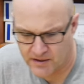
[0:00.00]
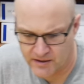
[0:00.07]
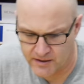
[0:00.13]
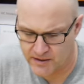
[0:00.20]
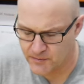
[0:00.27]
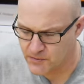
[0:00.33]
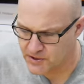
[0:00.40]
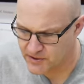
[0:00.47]

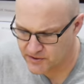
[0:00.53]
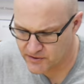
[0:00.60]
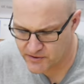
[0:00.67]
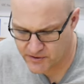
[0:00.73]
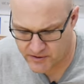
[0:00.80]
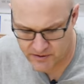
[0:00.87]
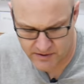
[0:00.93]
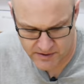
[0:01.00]
And then what I can
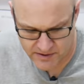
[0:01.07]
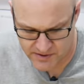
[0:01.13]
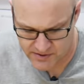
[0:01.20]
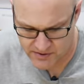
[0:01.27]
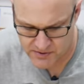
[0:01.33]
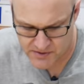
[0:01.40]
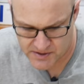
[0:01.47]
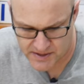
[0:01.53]
do is
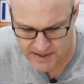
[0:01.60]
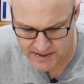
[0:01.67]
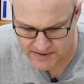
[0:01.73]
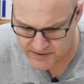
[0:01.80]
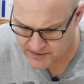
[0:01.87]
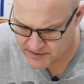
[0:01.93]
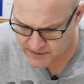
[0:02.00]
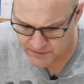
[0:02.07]
use
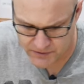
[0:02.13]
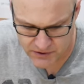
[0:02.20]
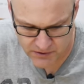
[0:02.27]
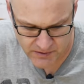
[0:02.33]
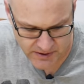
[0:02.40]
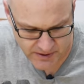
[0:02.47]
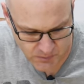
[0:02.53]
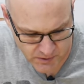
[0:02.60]
that to
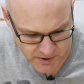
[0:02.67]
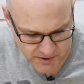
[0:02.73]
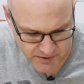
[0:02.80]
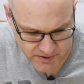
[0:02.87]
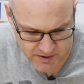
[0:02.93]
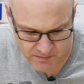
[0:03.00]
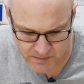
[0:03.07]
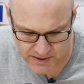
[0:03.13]
figure out where I
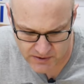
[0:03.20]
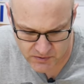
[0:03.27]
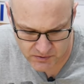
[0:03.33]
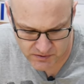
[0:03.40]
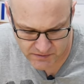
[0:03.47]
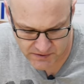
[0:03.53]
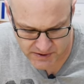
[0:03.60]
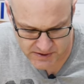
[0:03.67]
can make all
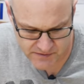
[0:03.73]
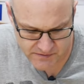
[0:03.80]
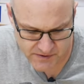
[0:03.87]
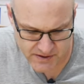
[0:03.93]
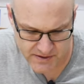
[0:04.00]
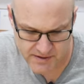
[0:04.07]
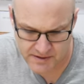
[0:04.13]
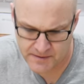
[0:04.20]
of these
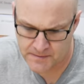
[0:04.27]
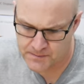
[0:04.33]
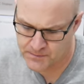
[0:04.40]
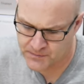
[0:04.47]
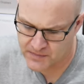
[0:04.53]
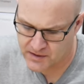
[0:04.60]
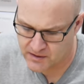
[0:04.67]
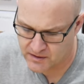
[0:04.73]
fit.
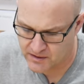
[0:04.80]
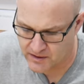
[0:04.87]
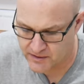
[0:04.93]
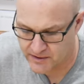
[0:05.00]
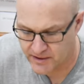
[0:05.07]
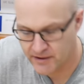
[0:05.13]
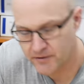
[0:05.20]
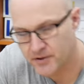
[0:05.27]
And
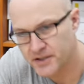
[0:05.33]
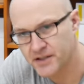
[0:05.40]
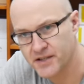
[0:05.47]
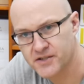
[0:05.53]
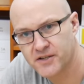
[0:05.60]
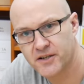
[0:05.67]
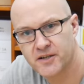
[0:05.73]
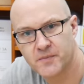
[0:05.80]
the area
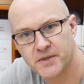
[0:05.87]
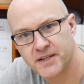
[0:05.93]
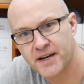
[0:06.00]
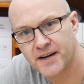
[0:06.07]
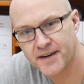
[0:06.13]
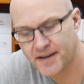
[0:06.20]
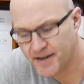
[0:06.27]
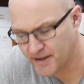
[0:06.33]
that's going to be
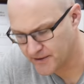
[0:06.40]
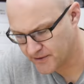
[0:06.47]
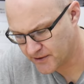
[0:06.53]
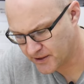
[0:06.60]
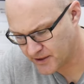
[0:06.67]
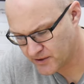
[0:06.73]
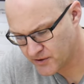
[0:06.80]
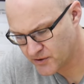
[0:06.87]
cut out, I
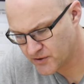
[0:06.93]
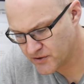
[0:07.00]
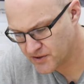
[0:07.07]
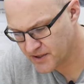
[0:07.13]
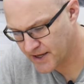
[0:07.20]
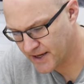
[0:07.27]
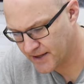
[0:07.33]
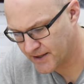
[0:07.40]
can use
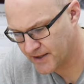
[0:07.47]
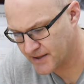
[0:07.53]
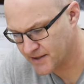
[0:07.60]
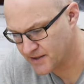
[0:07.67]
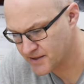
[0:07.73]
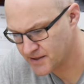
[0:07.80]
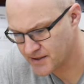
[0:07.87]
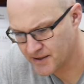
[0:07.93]
that
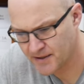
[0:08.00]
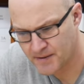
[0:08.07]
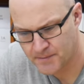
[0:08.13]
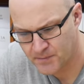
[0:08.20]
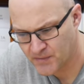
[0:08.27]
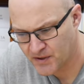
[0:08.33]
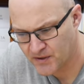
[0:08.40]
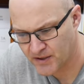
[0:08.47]
as
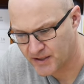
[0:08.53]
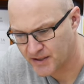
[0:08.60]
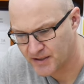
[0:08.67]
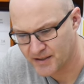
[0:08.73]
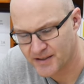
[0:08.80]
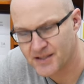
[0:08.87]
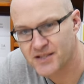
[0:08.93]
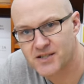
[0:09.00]
like
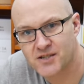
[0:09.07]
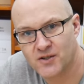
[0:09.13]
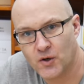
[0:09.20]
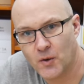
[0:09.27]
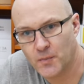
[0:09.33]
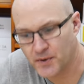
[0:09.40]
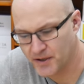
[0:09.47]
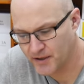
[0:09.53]
a
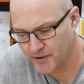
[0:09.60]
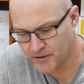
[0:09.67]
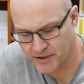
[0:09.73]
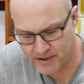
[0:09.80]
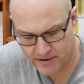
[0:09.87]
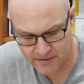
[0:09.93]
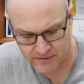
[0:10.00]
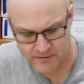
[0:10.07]
slop
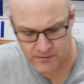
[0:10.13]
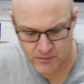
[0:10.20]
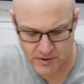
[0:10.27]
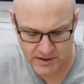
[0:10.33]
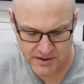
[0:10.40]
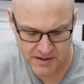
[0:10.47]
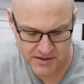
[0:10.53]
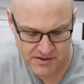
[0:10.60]
area
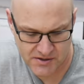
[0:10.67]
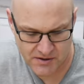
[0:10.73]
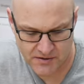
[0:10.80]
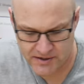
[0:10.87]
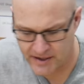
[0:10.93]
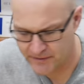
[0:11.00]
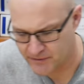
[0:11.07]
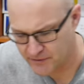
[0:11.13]
where things don't
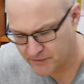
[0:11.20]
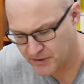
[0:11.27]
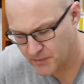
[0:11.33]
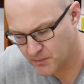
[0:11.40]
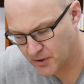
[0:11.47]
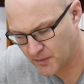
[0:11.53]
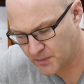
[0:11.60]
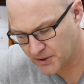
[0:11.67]
have to fit
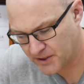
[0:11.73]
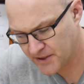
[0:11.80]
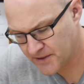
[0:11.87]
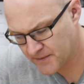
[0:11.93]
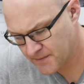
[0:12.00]
properly.